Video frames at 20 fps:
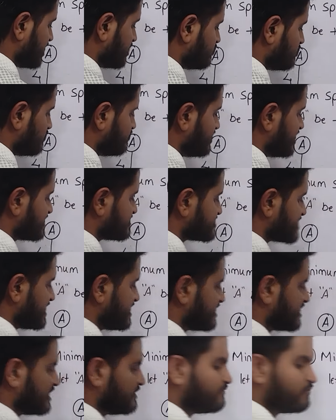there will be a
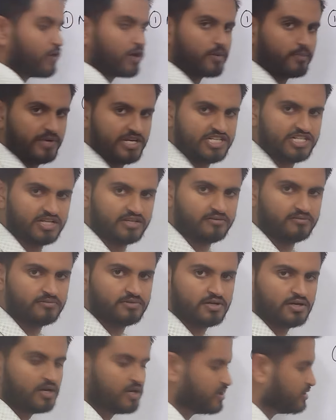cycle
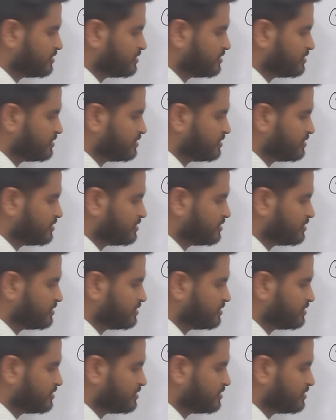formation.